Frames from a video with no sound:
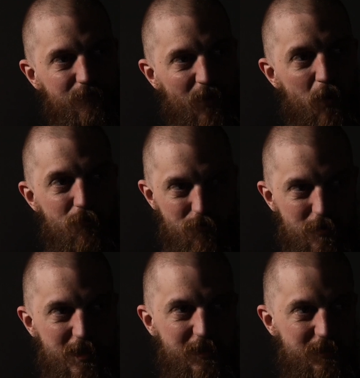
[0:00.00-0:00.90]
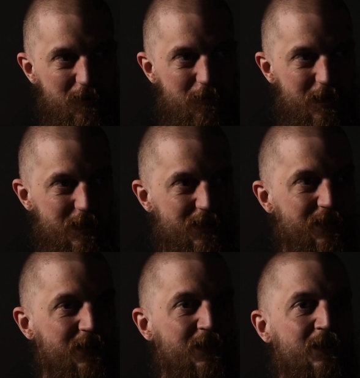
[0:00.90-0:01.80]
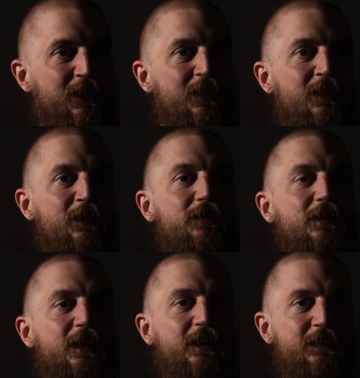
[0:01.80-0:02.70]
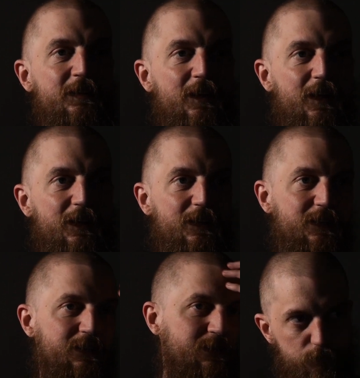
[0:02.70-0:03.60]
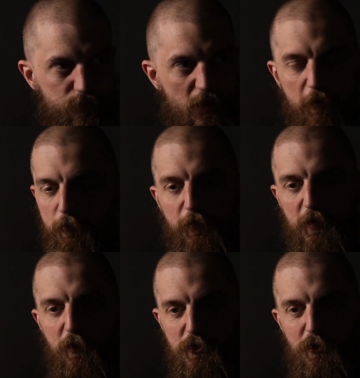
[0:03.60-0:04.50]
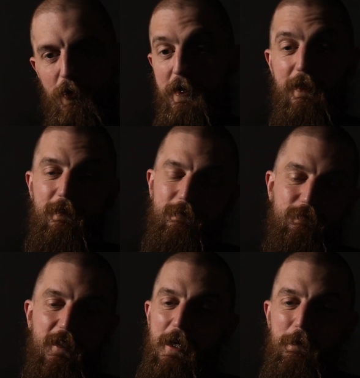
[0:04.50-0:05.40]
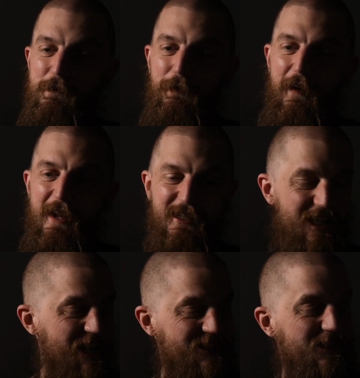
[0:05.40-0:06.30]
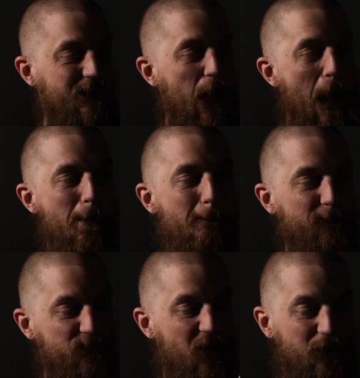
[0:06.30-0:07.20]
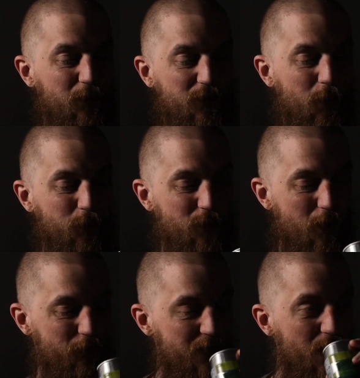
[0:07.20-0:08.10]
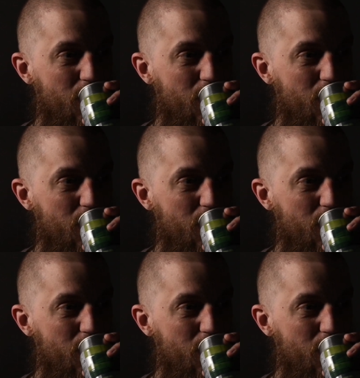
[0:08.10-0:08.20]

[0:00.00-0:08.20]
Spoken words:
I'm really sorry. And everything got sorted. It was fantastic. I got cold coffee.